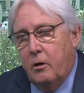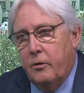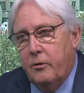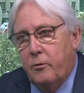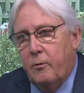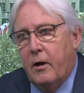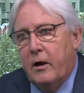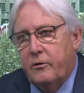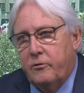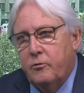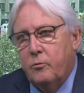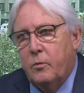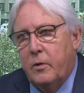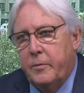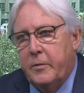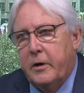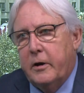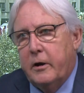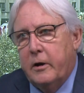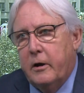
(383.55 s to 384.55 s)
on the rights of
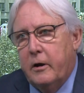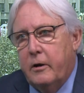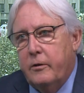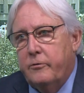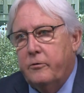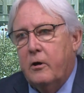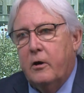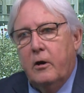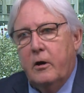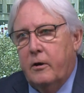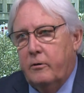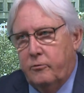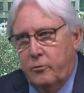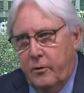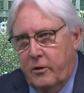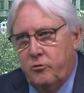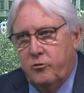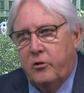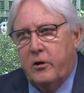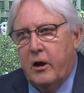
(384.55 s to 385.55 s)
women and girls to
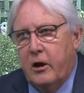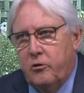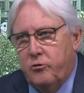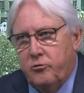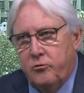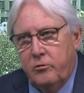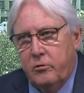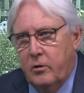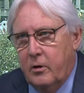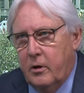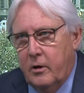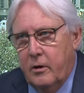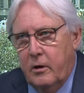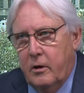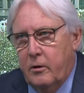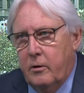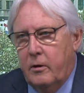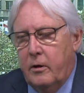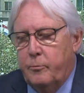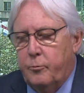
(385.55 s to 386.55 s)
education,
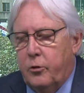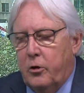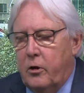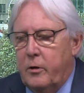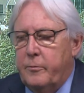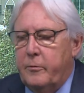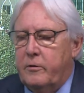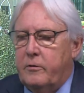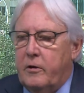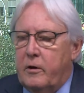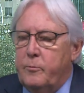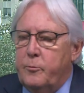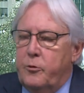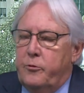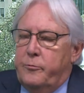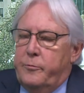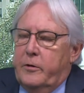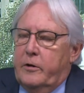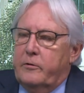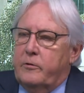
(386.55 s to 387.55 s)
employment and
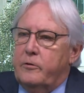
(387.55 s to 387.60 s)
movement.